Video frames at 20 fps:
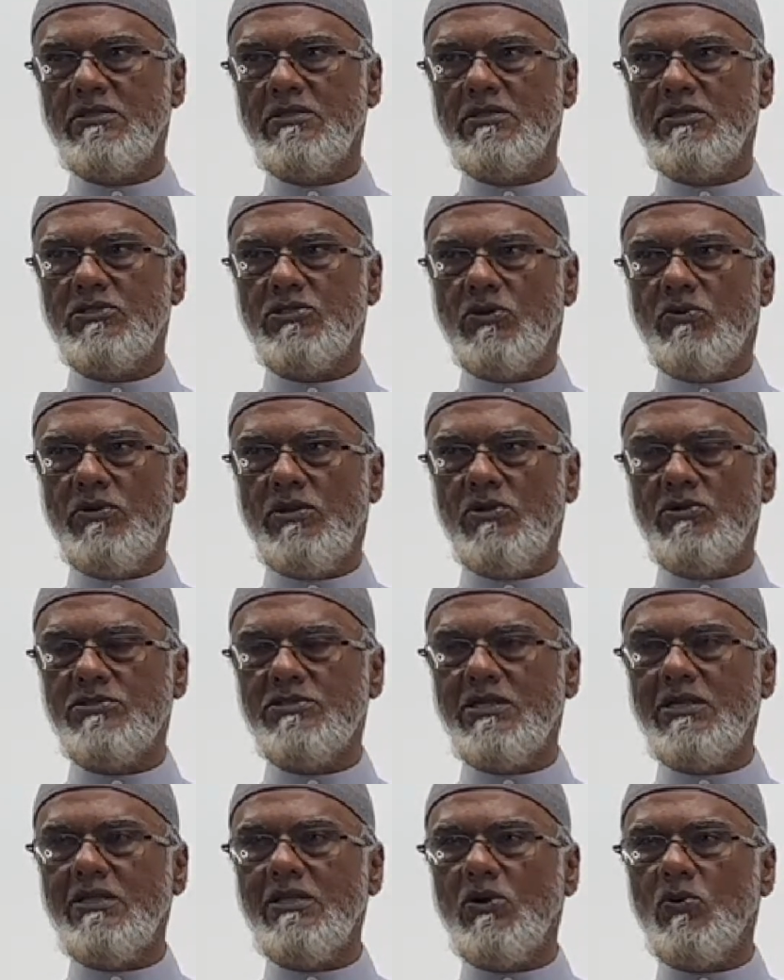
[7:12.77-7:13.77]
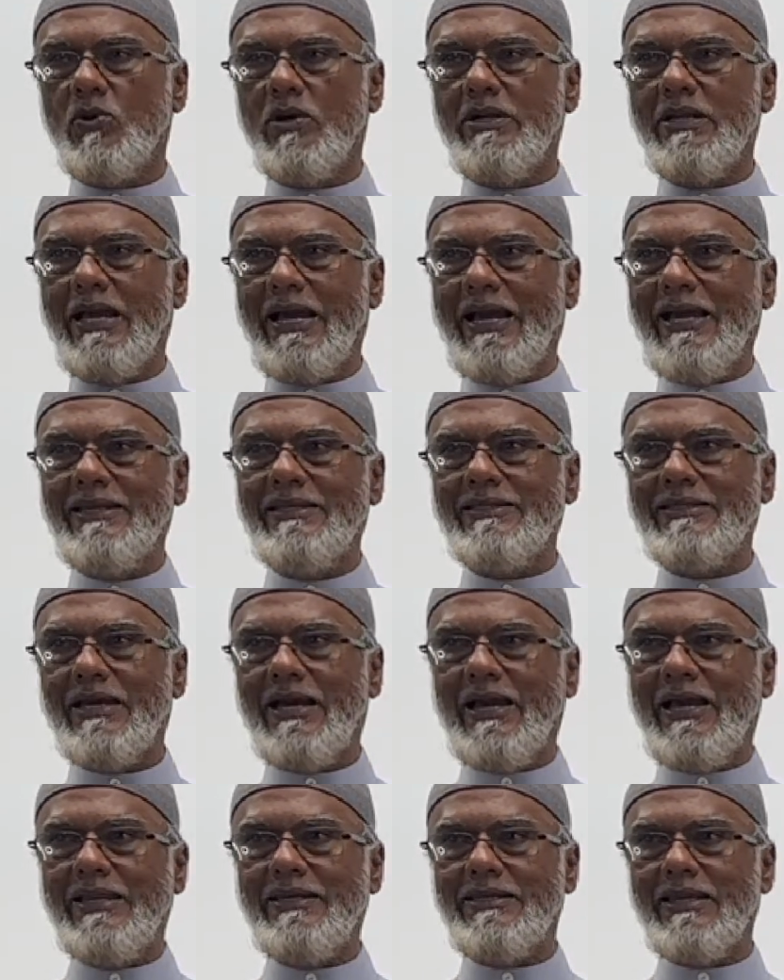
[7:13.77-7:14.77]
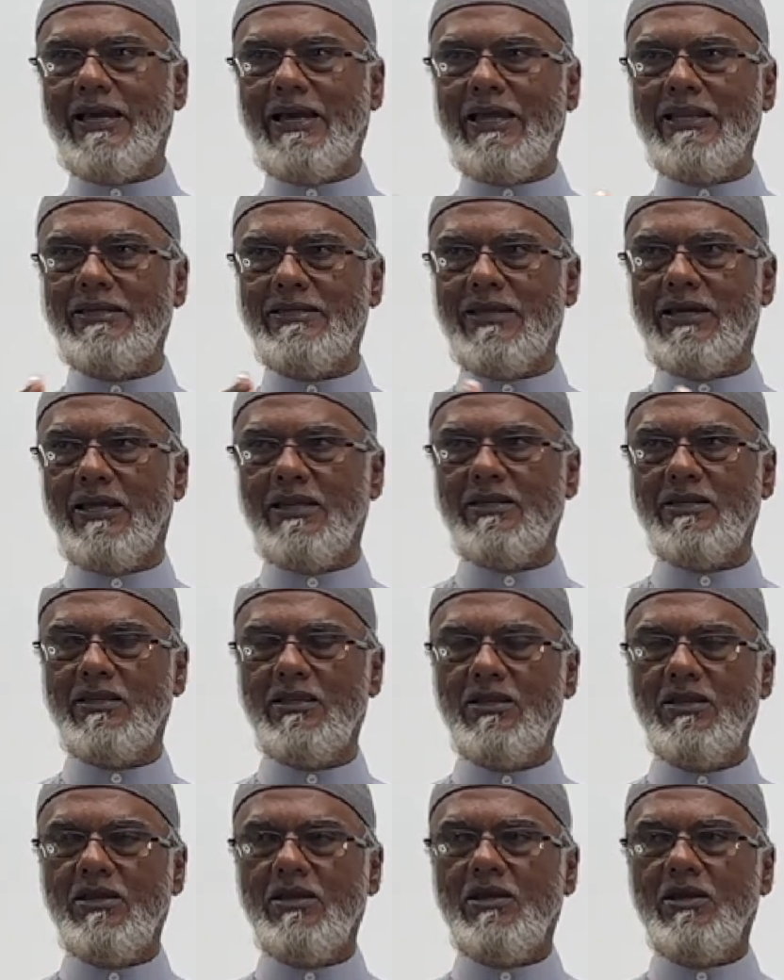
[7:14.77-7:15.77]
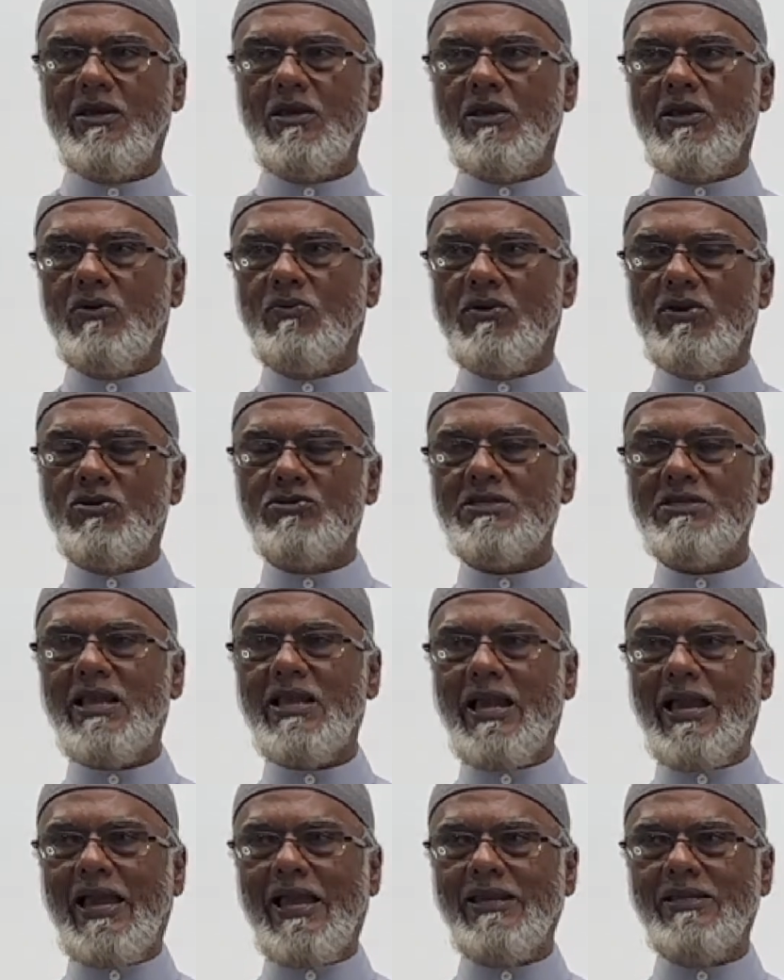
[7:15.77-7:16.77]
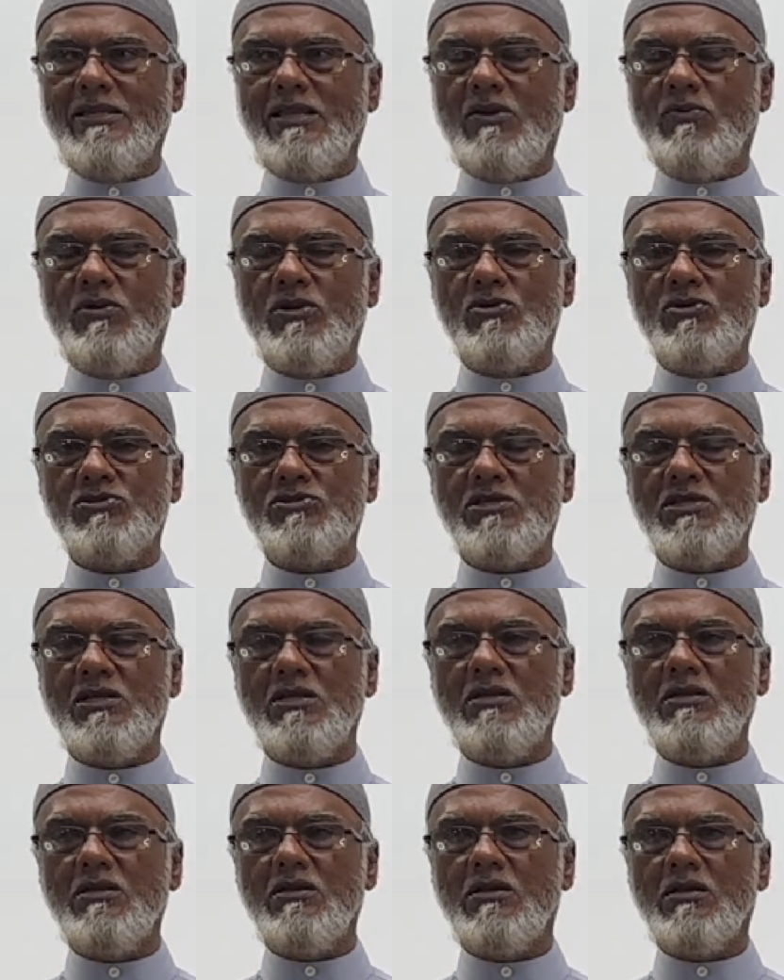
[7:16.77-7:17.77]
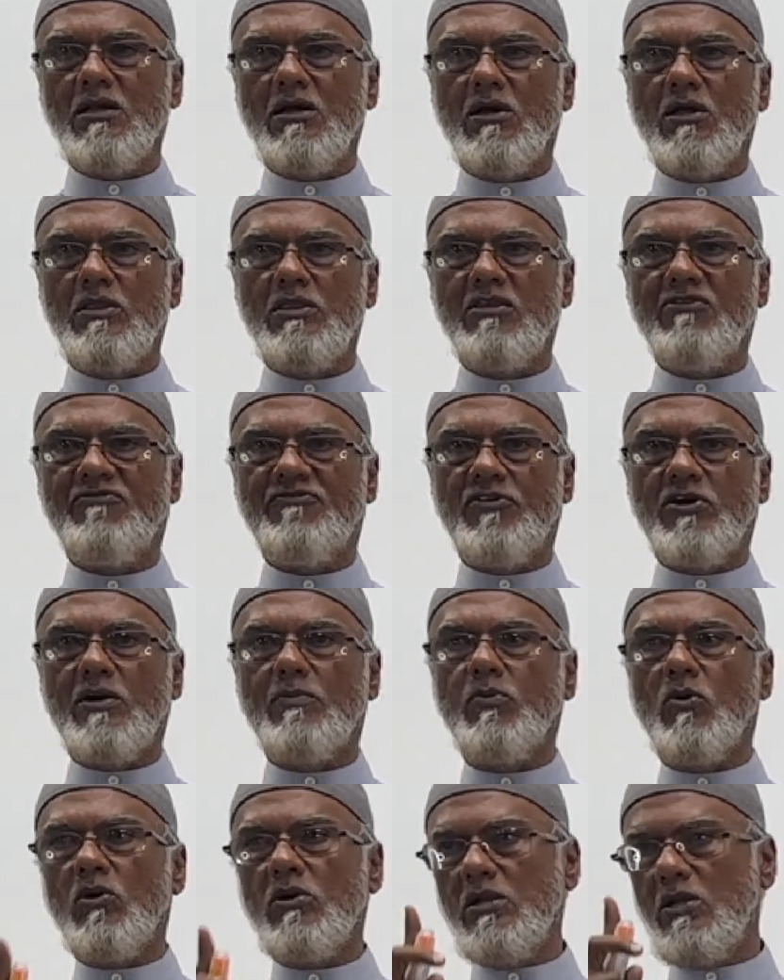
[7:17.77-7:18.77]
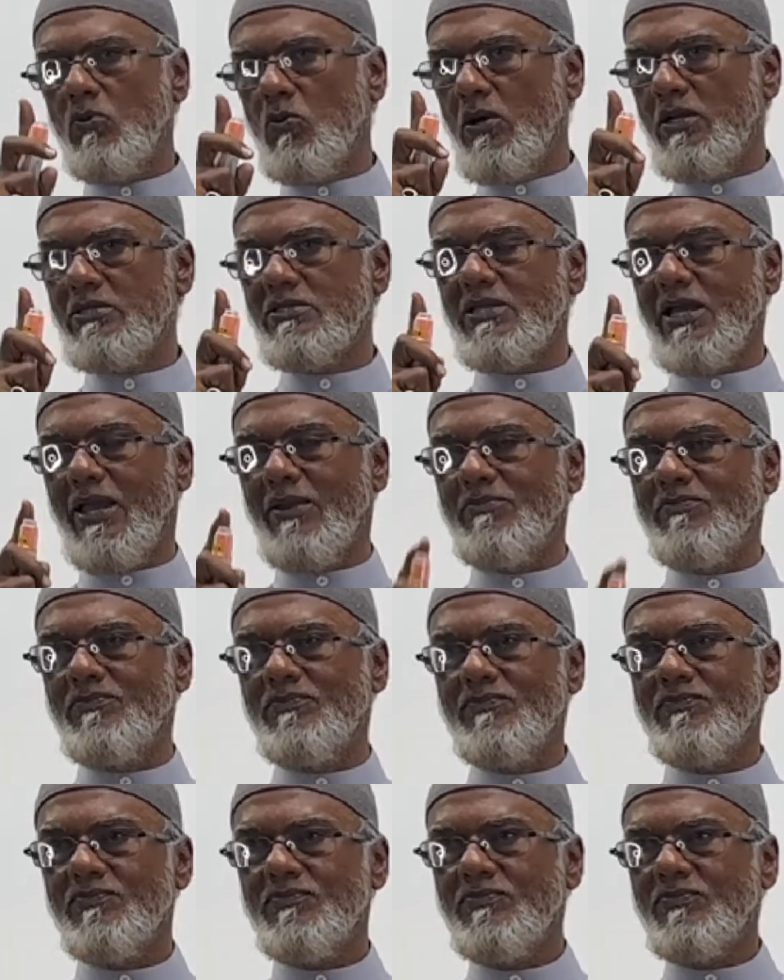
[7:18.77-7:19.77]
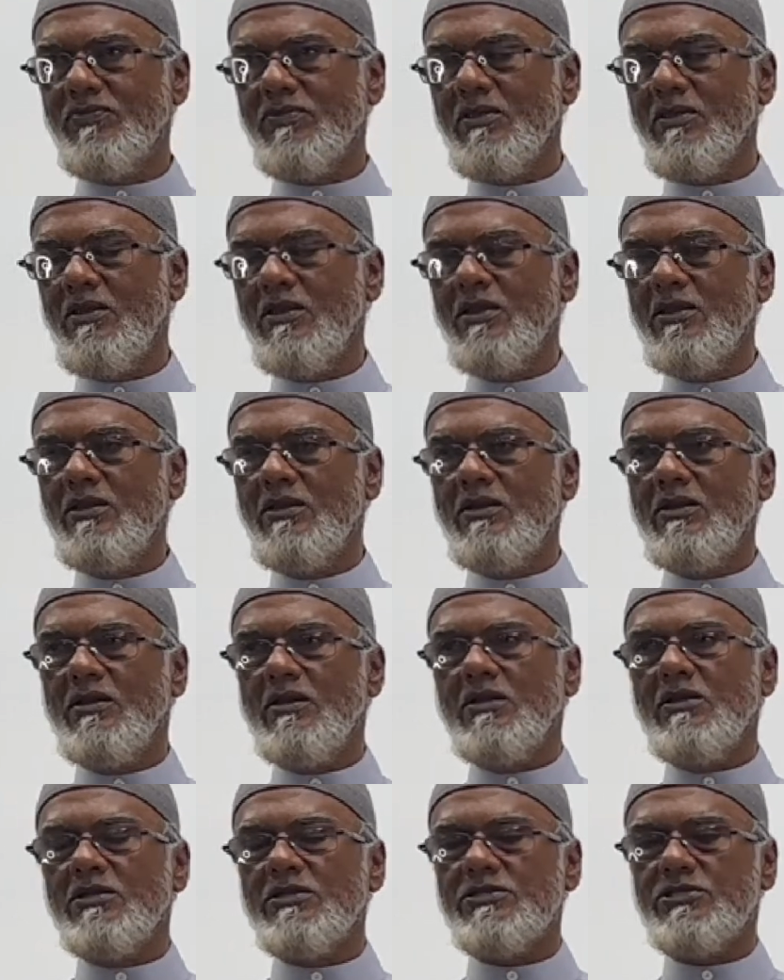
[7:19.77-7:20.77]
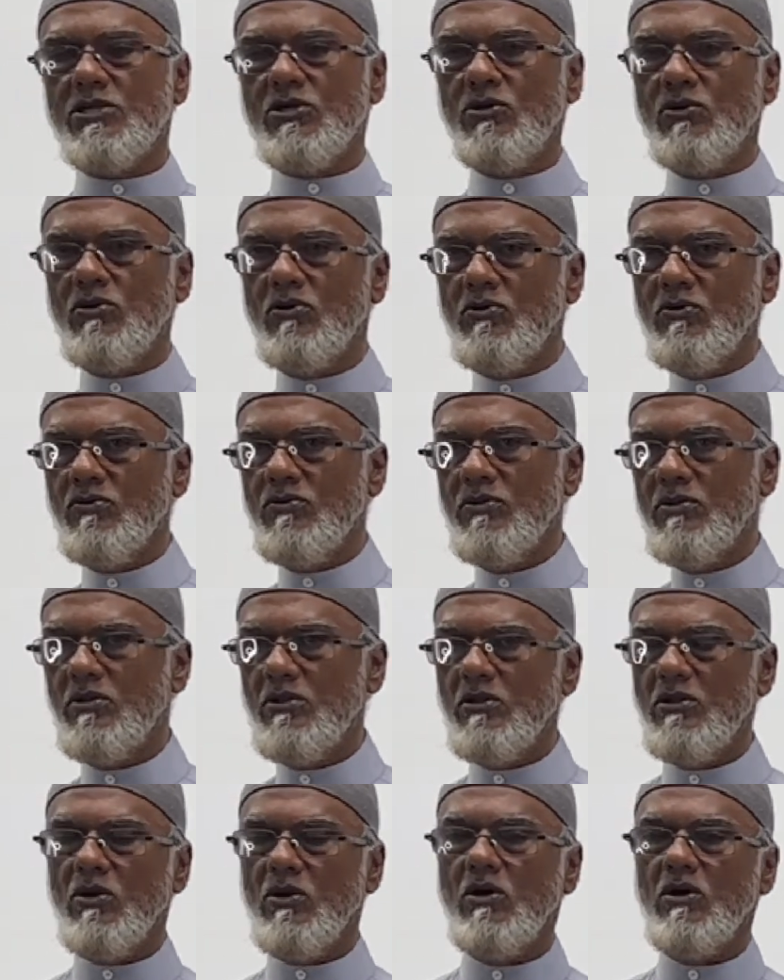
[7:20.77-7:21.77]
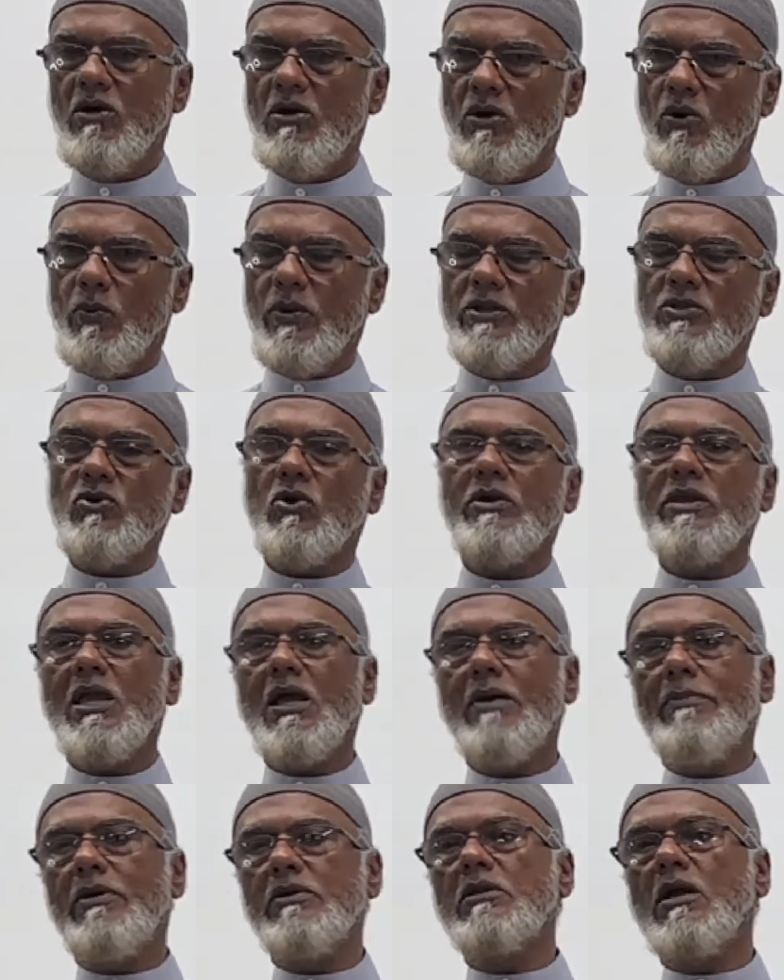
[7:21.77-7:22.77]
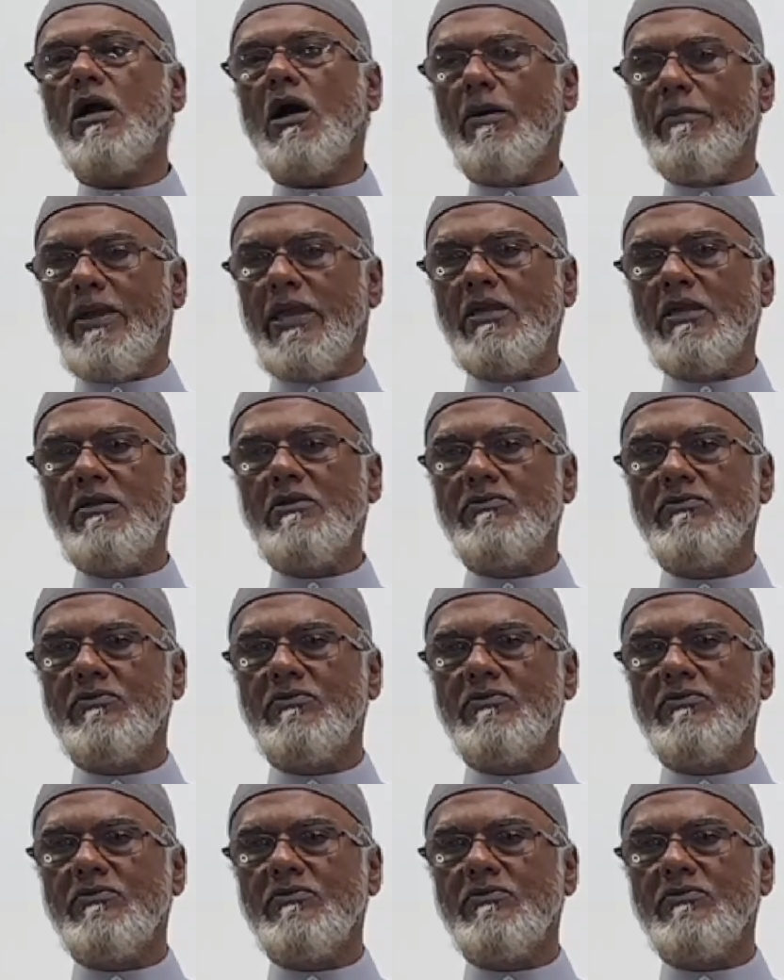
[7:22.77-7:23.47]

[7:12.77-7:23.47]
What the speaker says: So we're using the word and. We're using and we're using the verb only one time. So we're talking about coming,